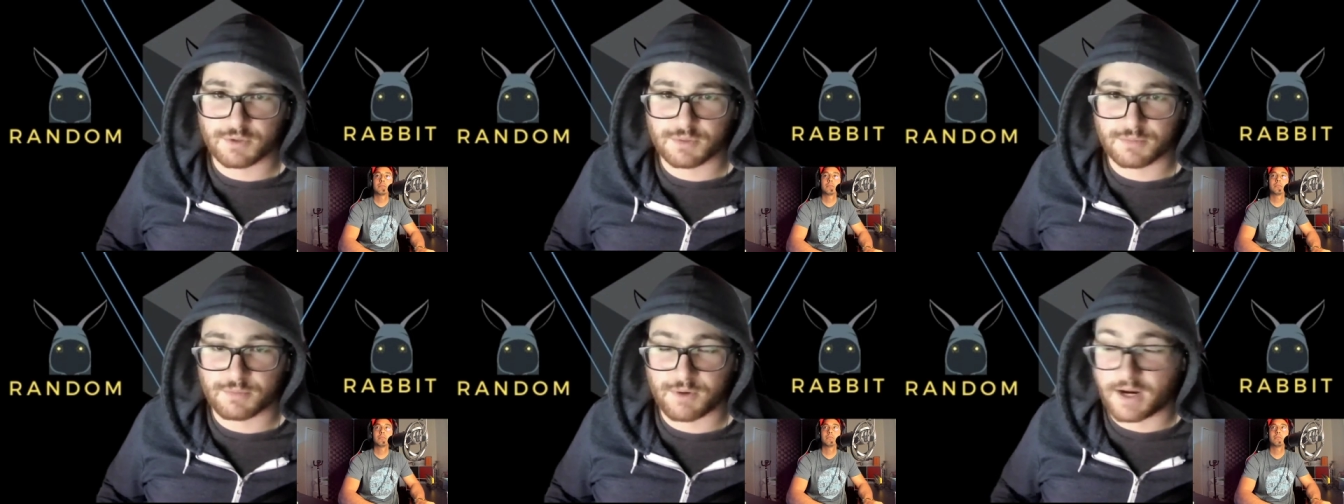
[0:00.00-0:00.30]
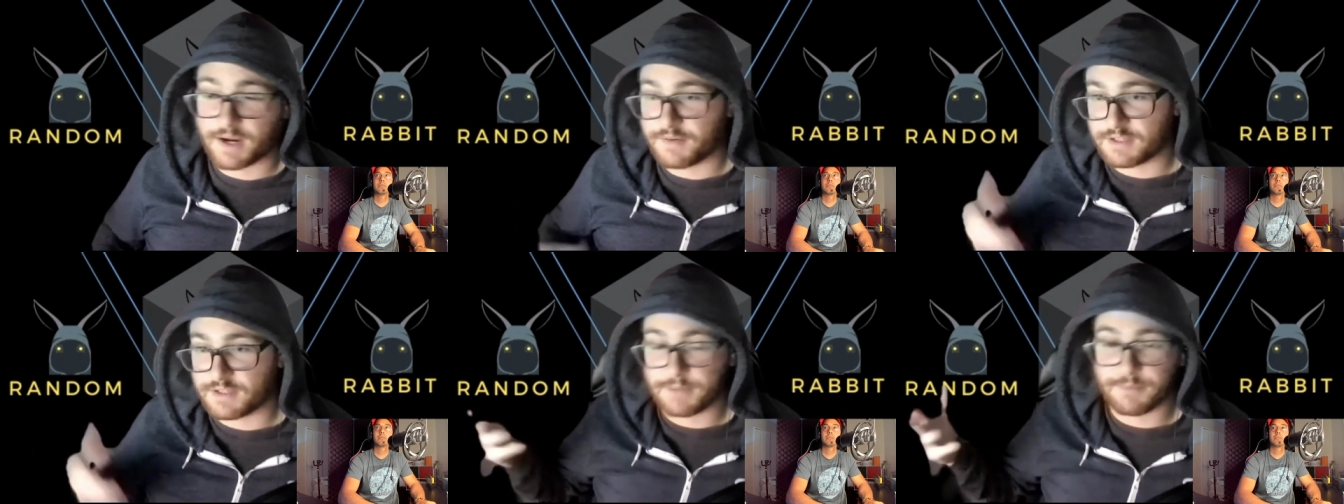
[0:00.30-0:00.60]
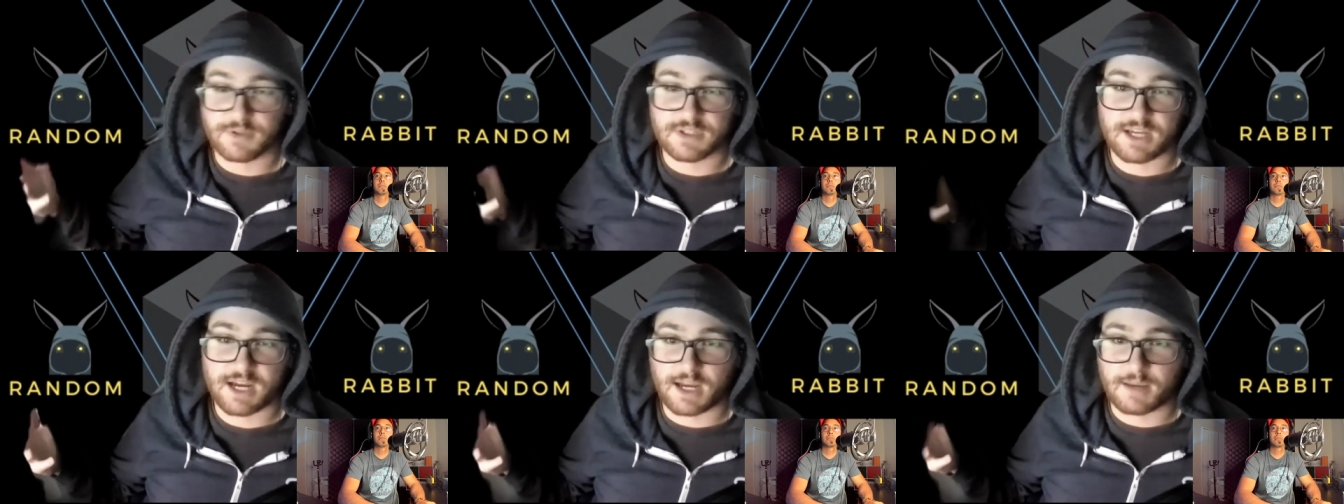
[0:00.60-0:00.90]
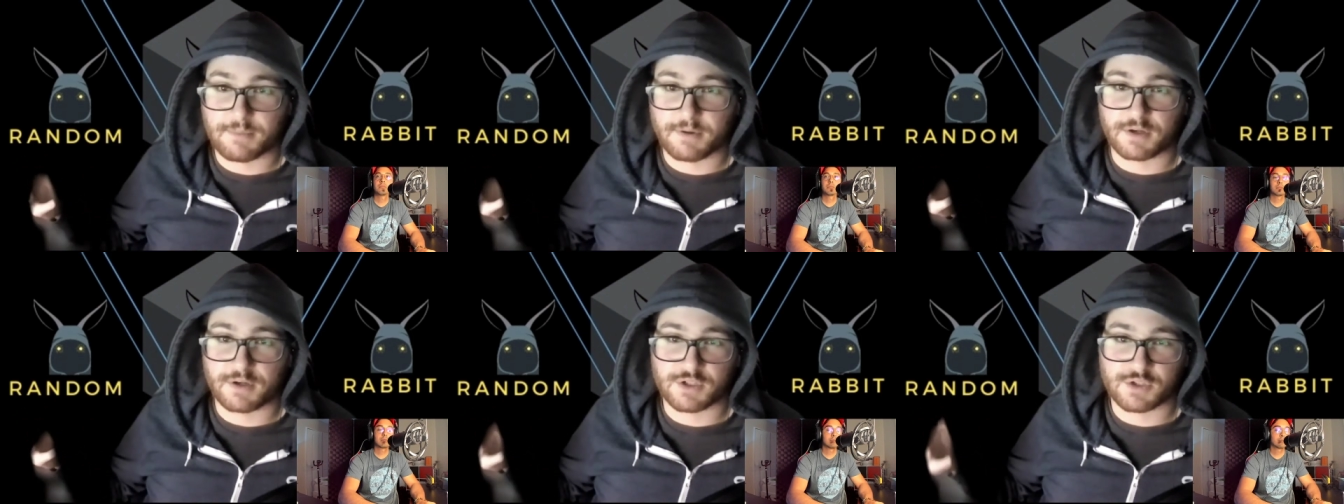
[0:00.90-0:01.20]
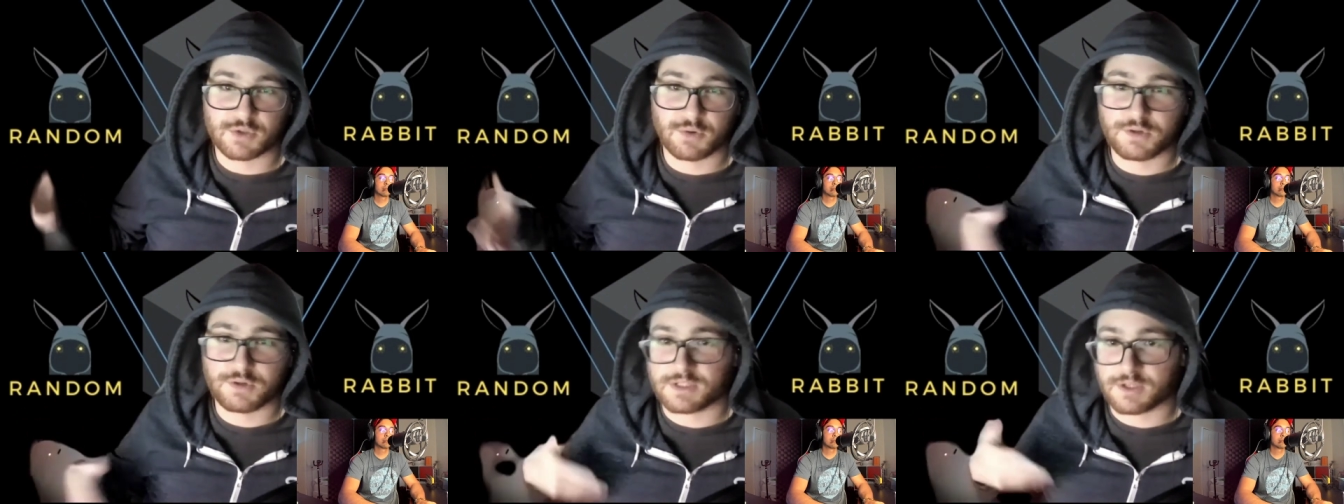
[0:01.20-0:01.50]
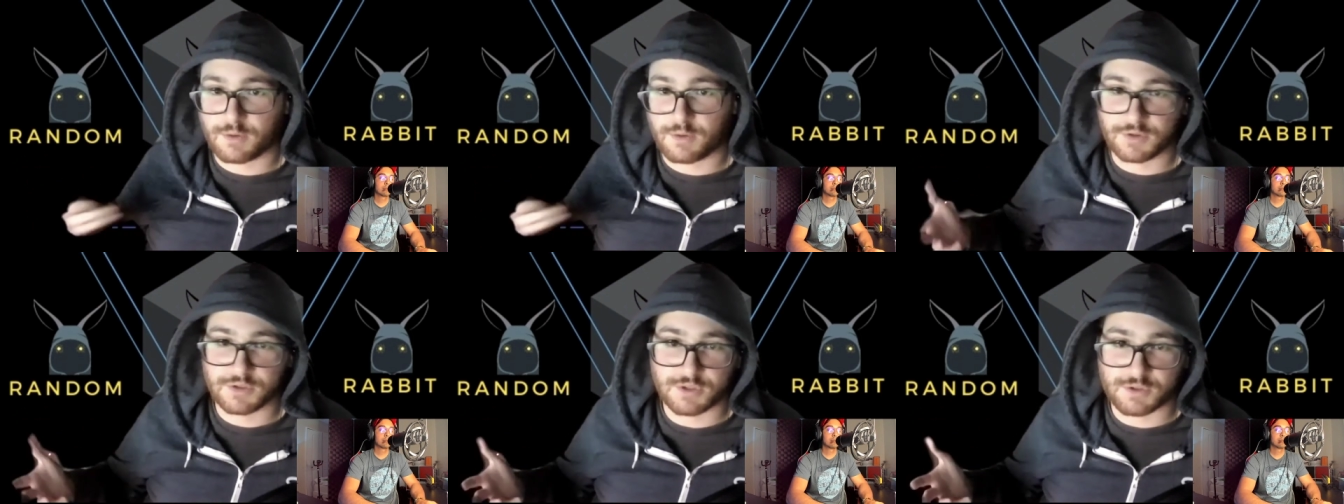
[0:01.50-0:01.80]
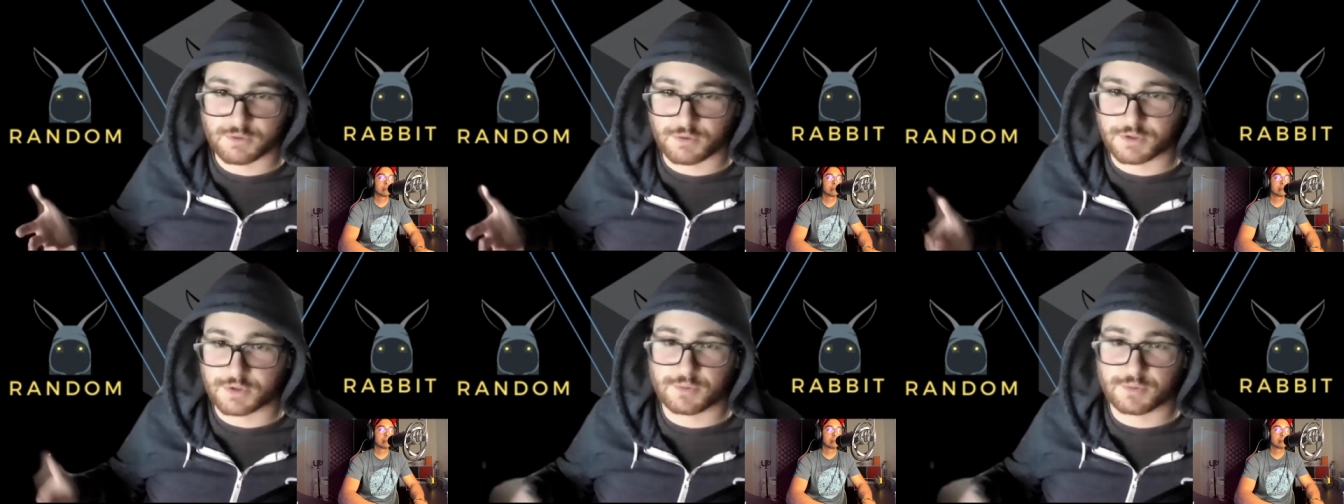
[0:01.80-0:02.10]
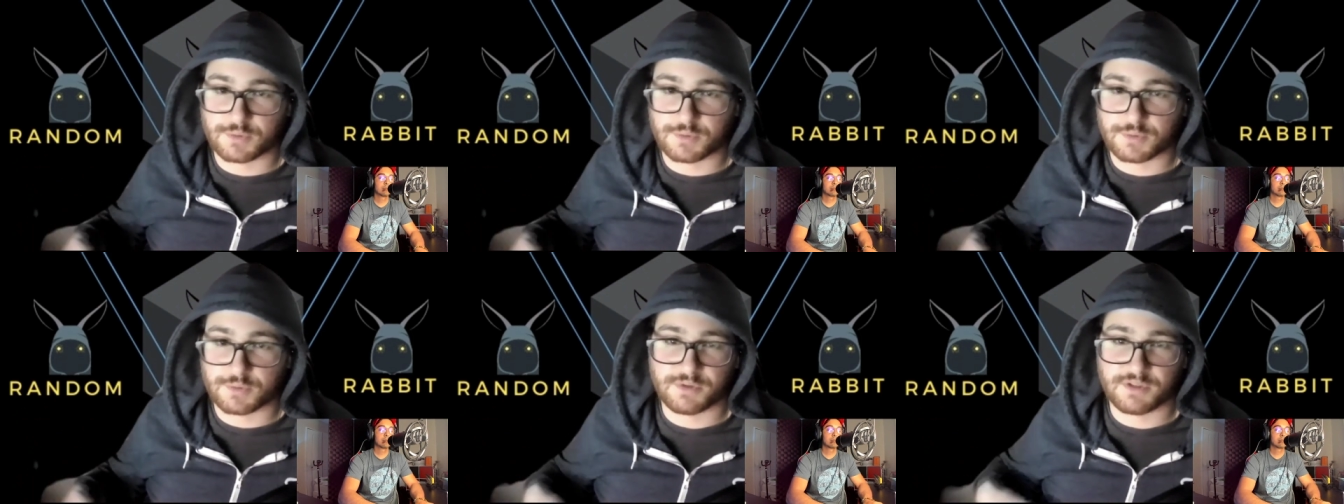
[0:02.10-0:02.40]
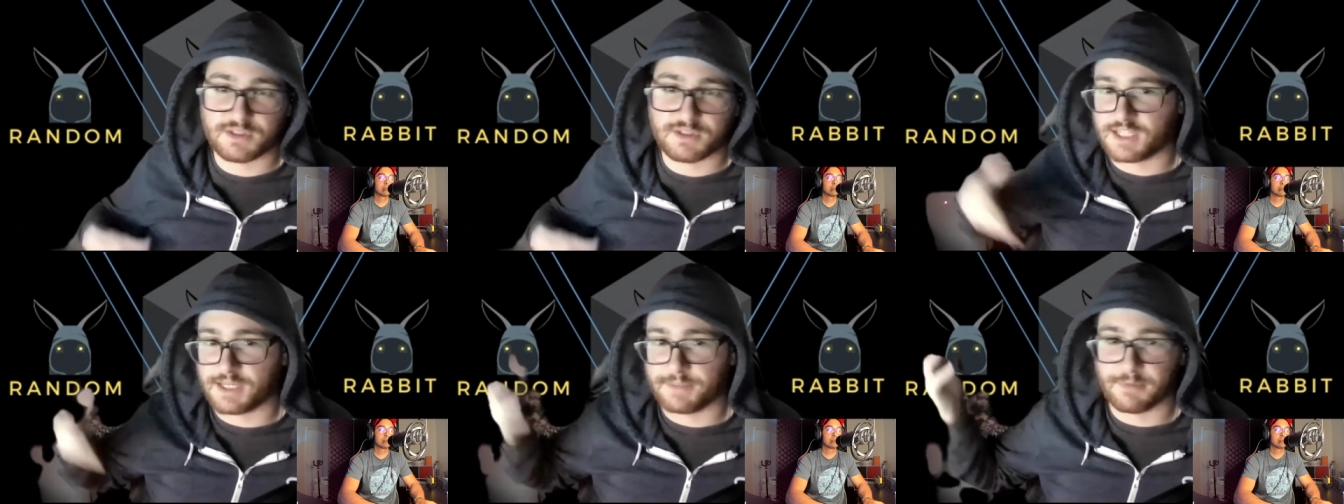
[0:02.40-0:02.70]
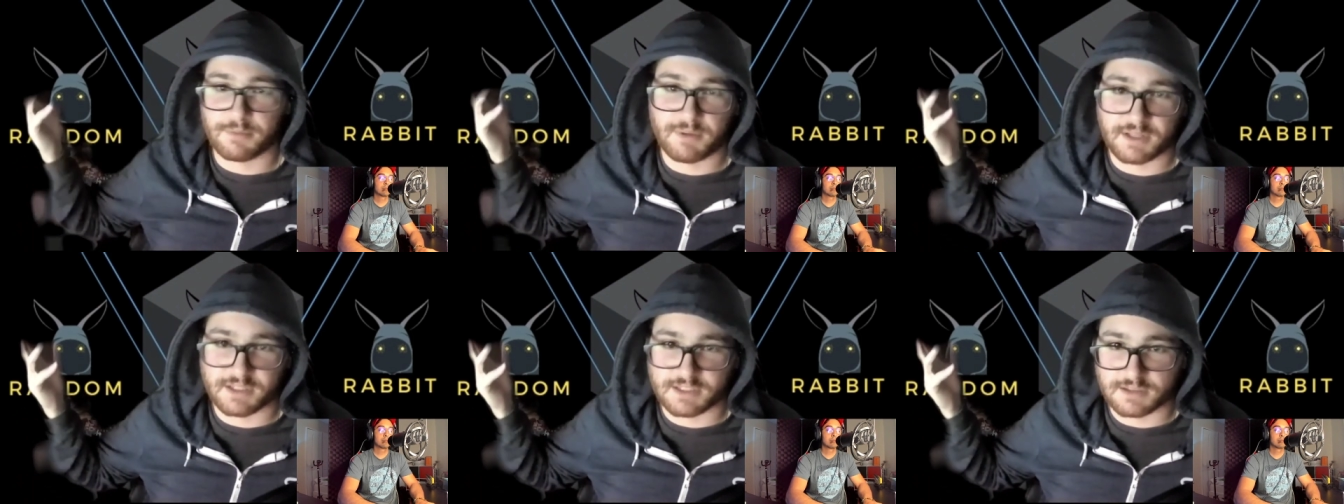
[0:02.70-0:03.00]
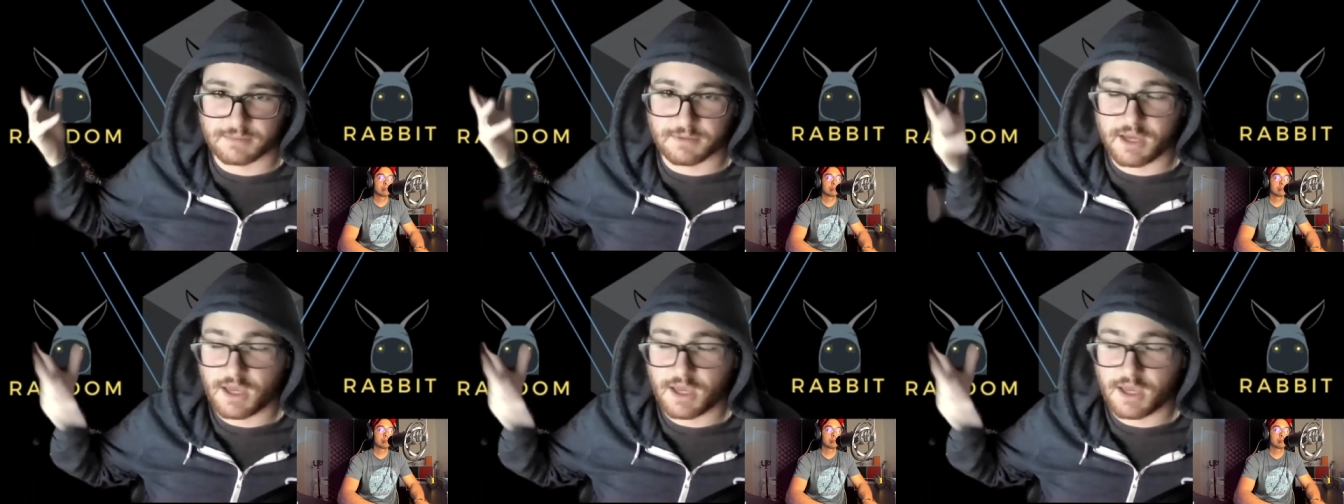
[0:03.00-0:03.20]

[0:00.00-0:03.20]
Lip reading: buy every time there's high amount of shorts, cause a short squeeze, get momentum,